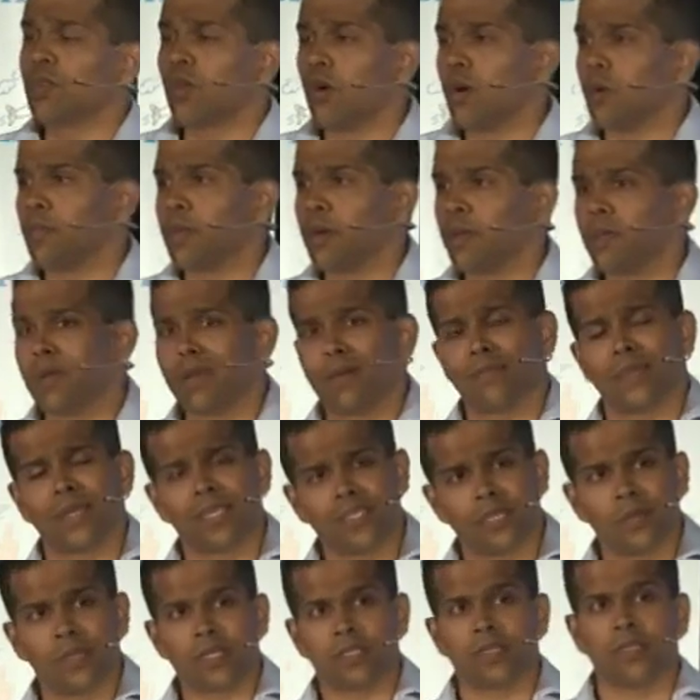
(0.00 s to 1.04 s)
call people up,
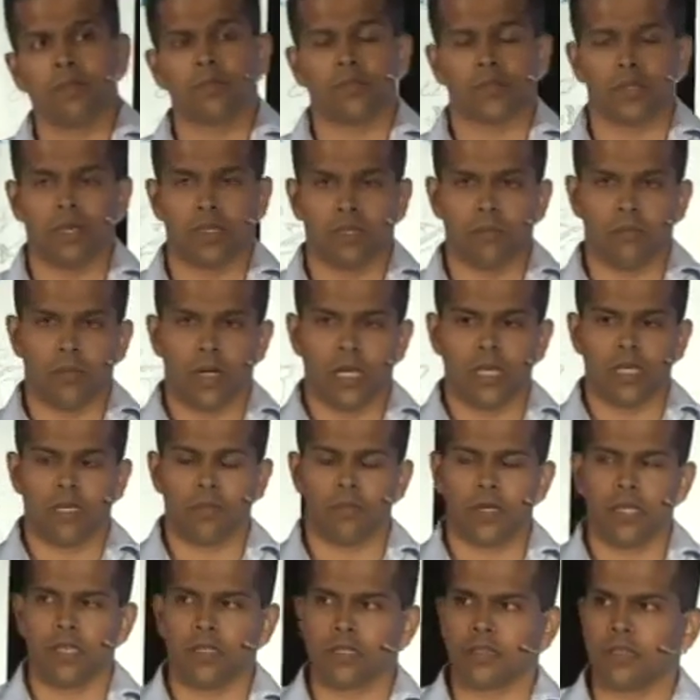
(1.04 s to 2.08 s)
SMS them saying, money,
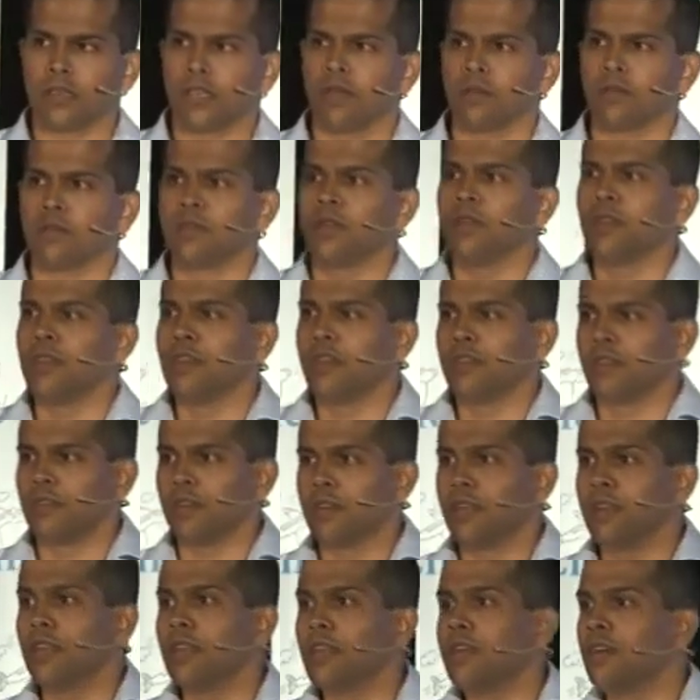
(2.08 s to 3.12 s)
please, now.
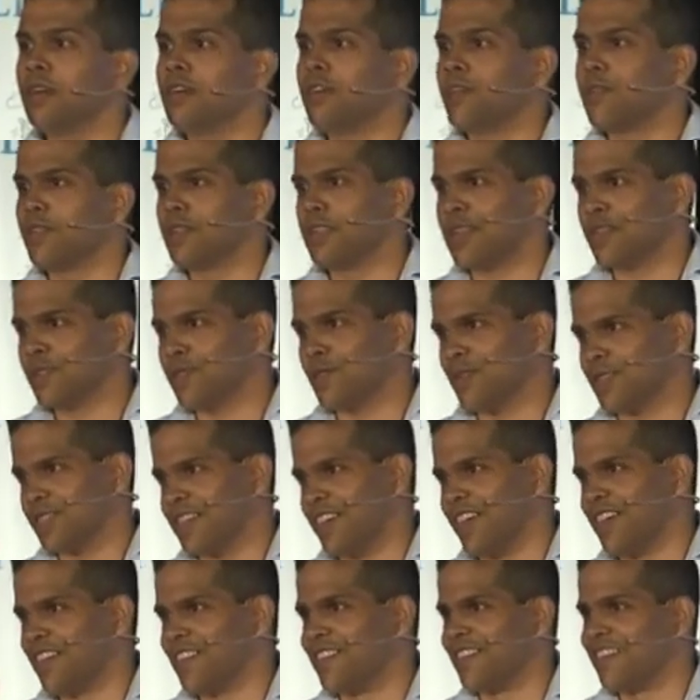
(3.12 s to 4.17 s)
Right? All that sort of
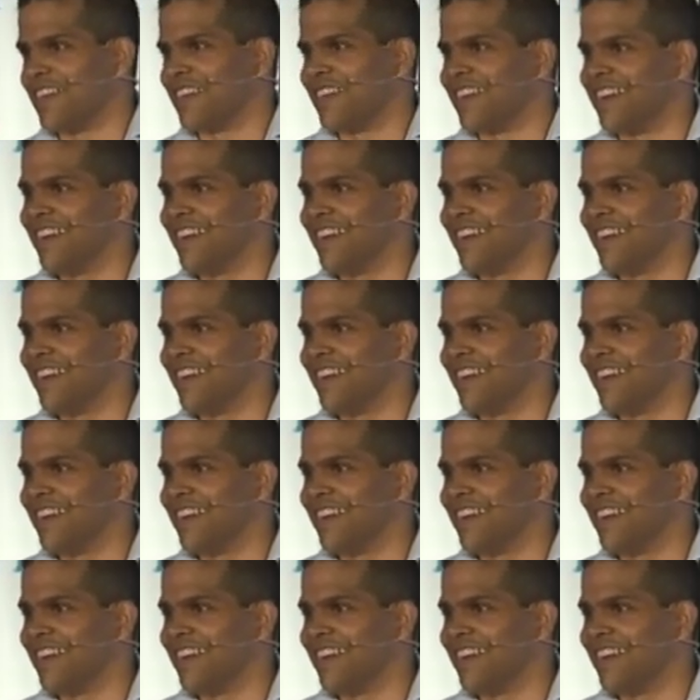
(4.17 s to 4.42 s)
stuff.